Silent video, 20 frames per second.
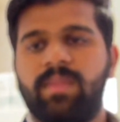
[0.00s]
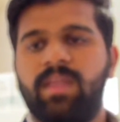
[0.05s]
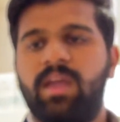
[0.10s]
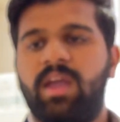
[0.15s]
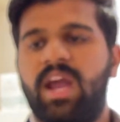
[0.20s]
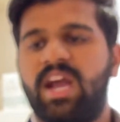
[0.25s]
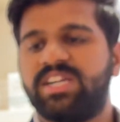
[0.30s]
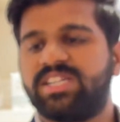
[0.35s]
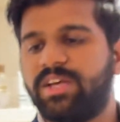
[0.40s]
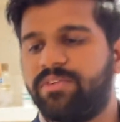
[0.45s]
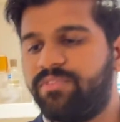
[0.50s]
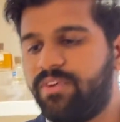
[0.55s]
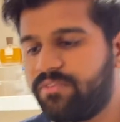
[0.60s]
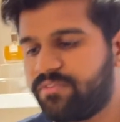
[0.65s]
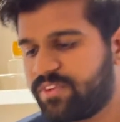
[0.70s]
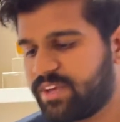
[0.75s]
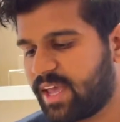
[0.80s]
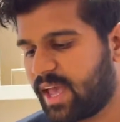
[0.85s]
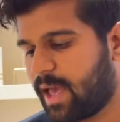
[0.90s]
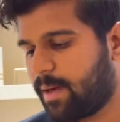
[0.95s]
It's a
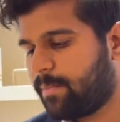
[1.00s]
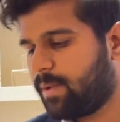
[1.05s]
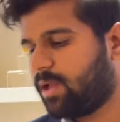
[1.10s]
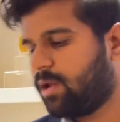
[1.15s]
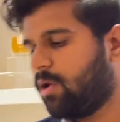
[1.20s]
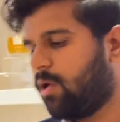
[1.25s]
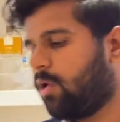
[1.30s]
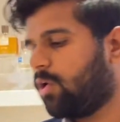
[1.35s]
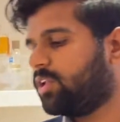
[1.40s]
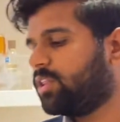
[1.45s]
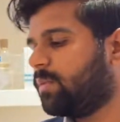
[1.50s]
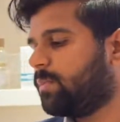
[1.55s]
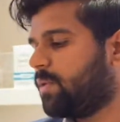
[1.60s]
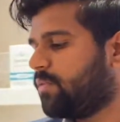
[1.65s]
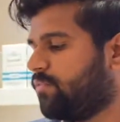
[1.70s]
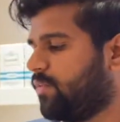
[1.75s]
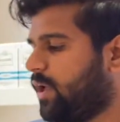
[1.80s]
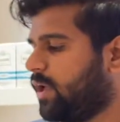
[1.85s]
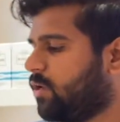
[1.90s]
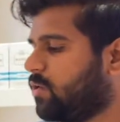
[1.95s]
50 ml eau de
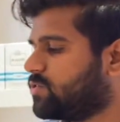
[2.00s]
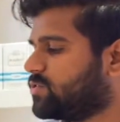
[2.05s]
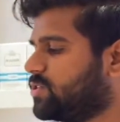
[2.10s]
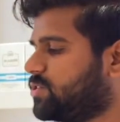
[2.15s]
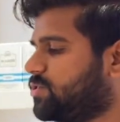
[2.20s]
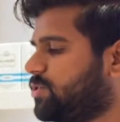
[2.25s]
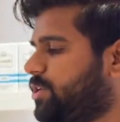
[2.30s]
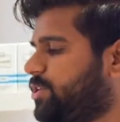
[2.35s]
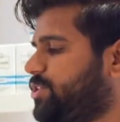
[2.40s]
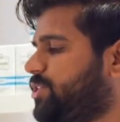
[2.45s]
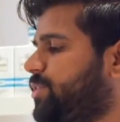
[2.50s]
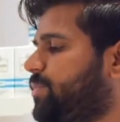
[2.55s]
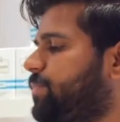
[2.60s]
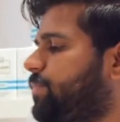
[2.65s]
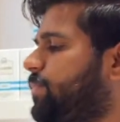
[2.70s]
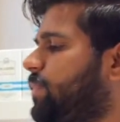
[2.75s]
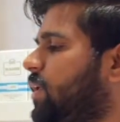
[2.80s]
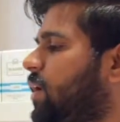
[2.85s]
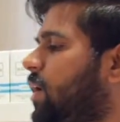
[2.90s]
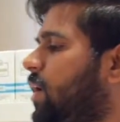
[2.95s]
parfum concentration.
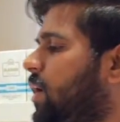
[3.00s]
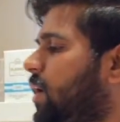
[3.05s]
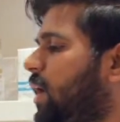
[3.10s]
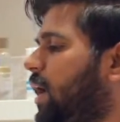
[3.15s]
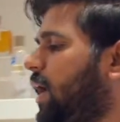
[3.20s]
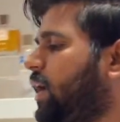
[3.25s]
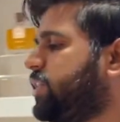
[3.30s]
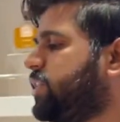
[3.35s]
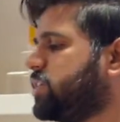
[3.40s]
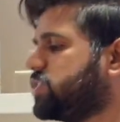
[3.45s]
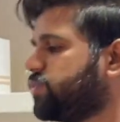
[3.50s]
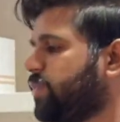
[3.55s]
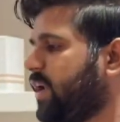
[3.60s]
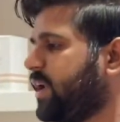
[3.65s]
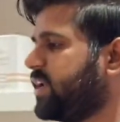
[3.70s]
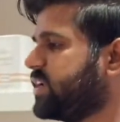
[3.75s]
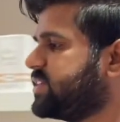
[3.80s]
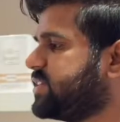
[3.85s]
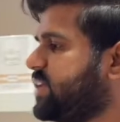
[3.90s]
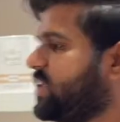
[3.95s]
This
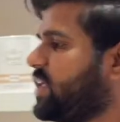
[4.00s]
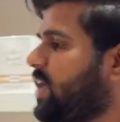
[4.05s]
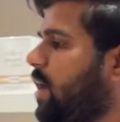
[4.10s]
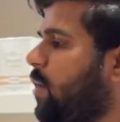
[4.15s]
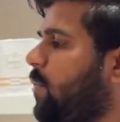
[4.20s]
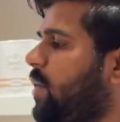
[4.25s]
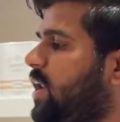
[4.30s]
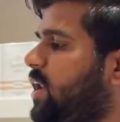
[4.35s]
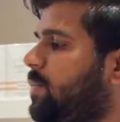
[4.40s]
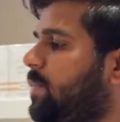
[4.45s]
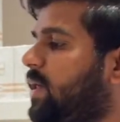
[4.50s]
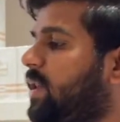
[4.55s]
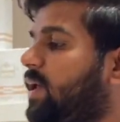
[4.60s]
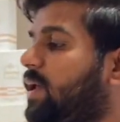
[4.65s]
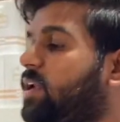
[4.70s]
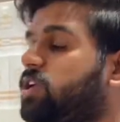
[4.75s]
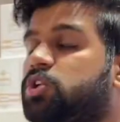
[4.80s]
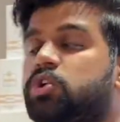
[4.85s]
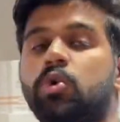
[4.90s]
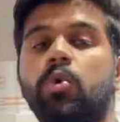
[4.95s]
fragrance is available
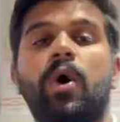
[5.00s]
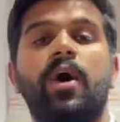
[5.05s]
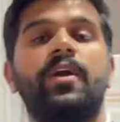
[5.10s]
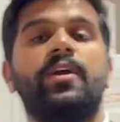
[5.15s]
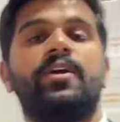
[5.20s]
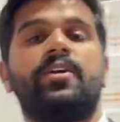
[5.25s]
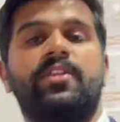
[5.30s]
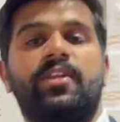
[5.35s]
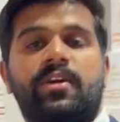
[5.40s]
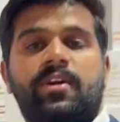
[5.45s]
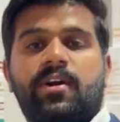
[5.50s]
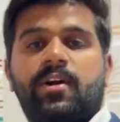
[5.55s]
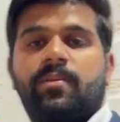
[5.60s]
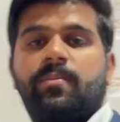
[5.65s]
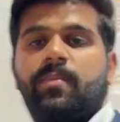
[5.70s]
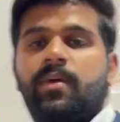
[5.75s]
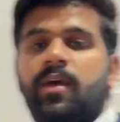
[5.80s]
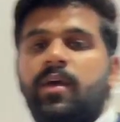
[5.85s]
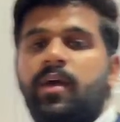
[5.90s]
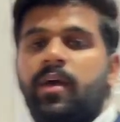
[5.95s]
in 200
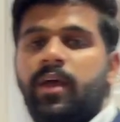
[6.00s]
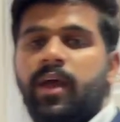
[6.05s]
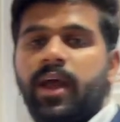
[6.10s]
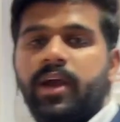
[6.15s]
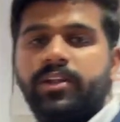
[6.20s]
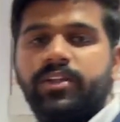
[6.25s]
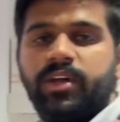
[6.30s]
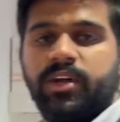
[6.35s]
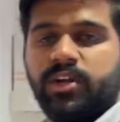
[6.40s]
dirham at their